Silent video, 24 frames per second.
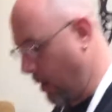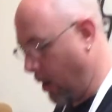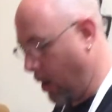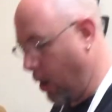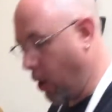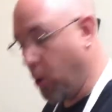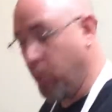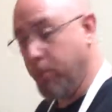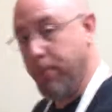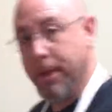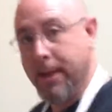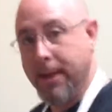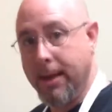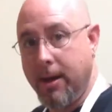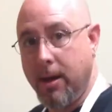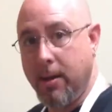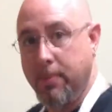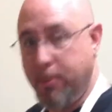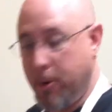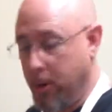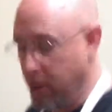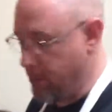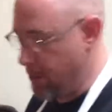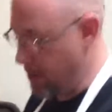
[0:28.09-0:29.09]
opening
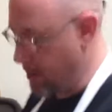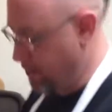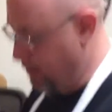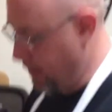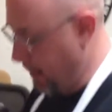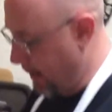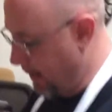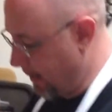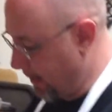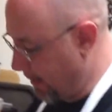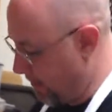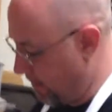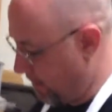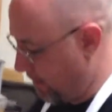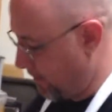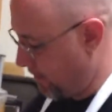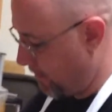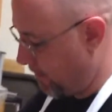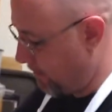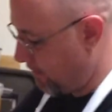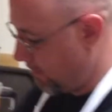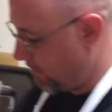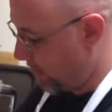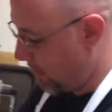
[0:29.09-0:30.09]
up our rib packet.
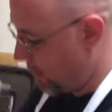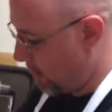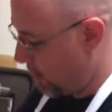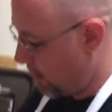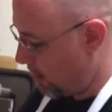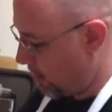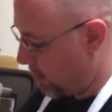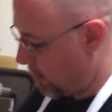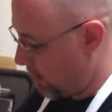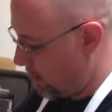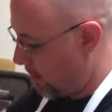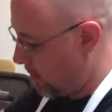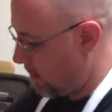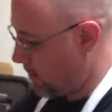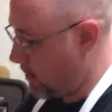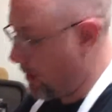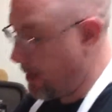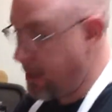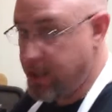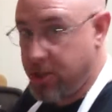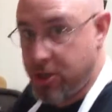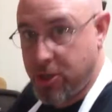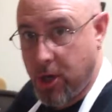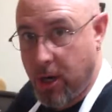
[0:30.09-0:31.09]

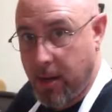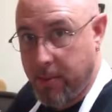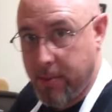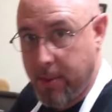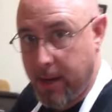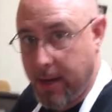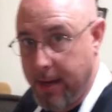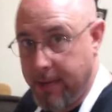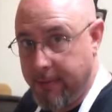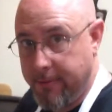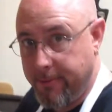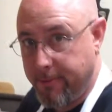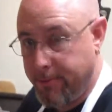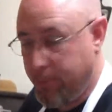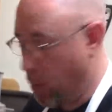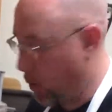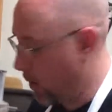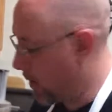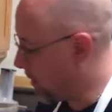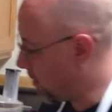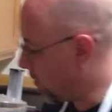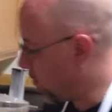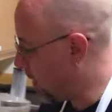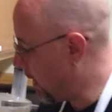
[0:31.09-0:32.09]
Nice sharp knife,
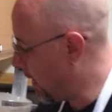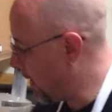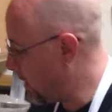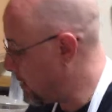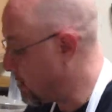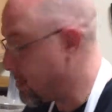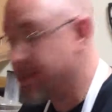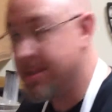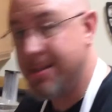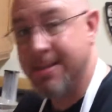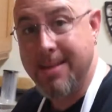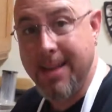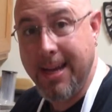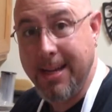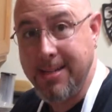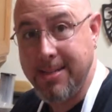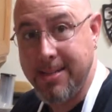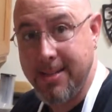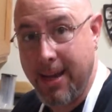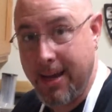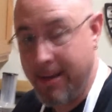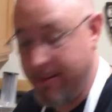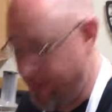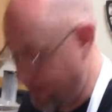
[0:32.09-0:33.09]
pointed away. Stay
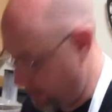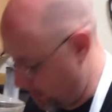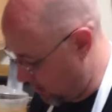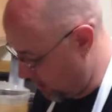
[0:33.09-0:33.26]
safe.